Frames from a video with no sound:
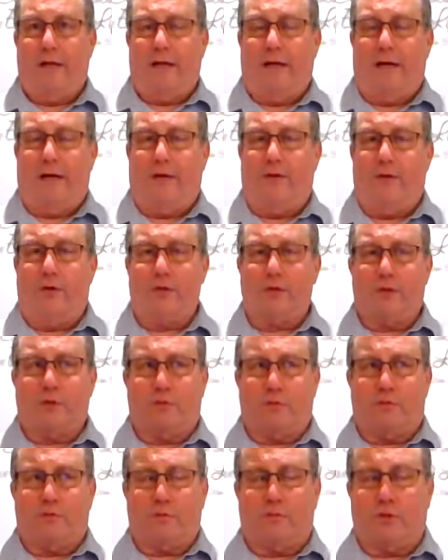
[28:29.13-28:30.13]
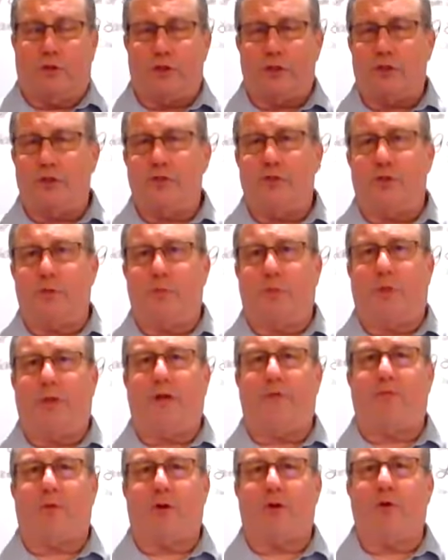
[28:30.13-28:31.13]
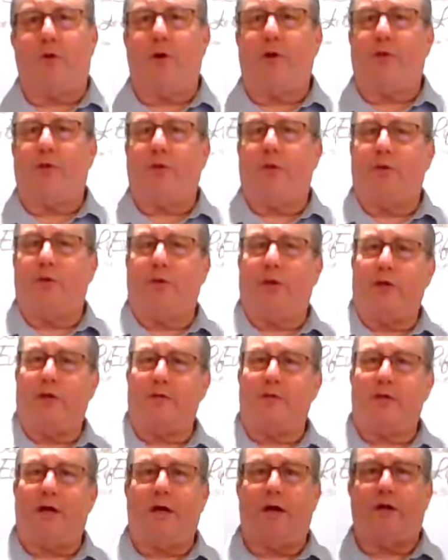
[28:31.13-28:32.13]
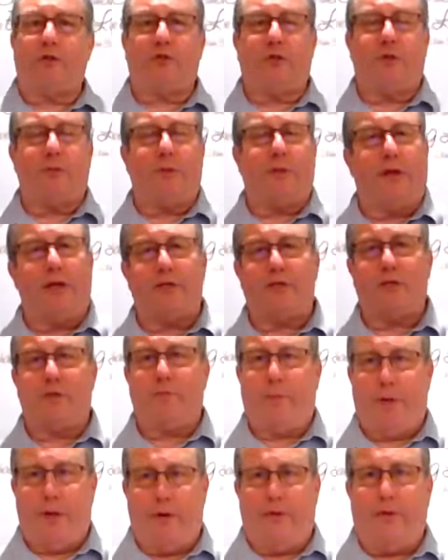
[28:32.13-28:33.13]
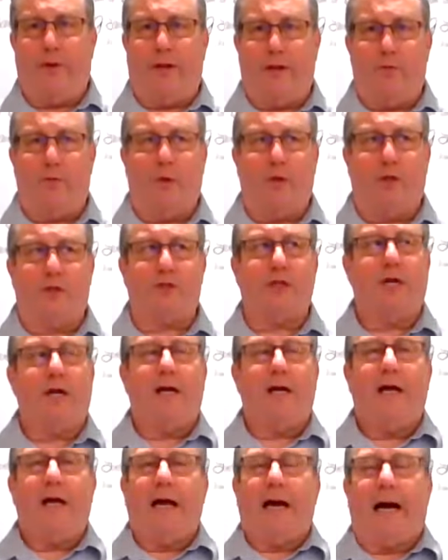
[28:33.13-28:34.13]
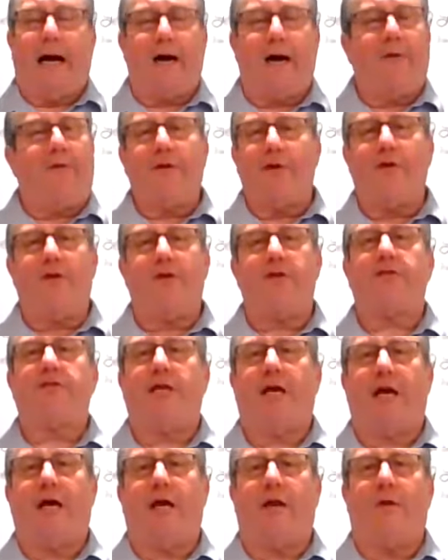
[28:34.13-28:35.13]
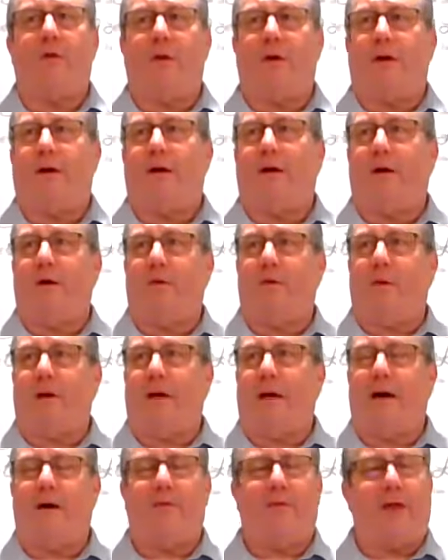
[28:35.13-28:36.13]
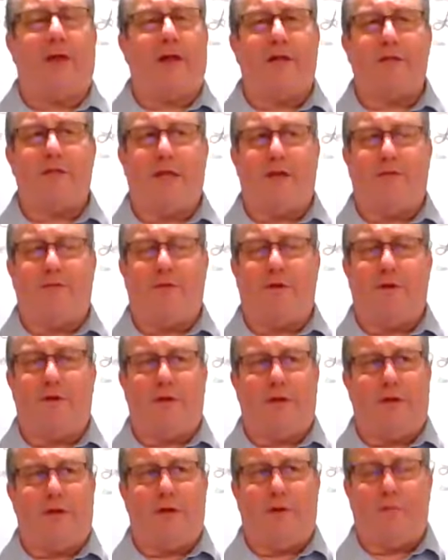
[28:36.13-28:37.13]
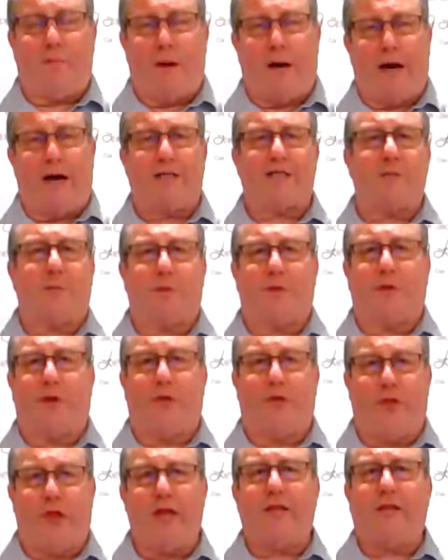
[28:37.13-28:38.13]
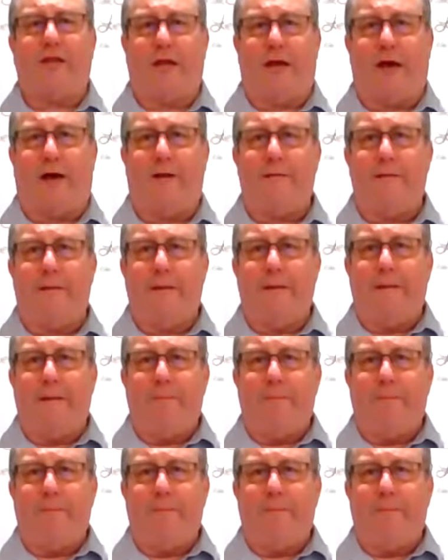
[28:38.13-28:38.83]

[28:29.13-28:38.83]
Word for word: Uh, those Christians who believe we're going through the entire tribulation period, which I don't understand uh, how that is even you know possible to think that